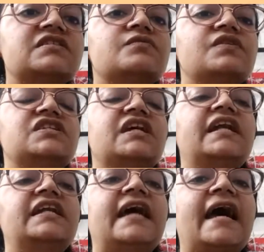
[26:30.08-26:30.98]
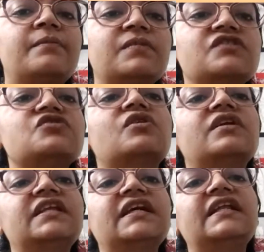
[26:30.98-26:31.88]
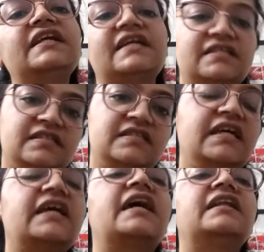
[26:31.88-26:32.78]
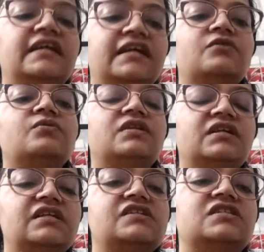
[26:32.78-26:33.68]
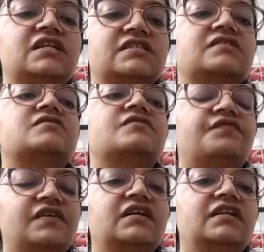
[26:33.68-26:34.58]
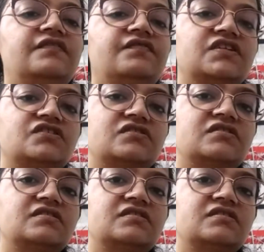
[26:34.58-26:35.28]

which can damage your nail, yes, they can lead to increased chances of fungal infection.